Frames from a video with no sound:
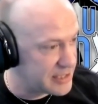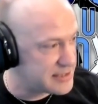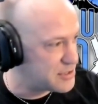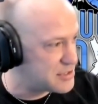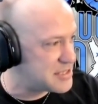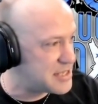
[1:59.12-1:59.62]

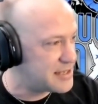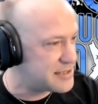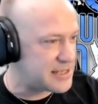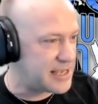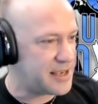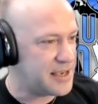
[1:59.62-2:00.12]
because there's
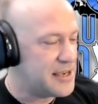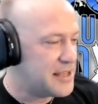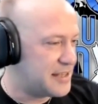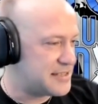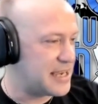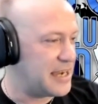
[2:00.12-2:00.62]
things like
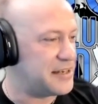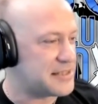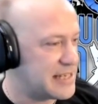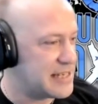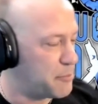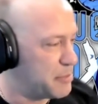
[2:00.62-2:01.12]
this guy
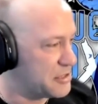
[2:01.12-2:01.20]
doesn't have a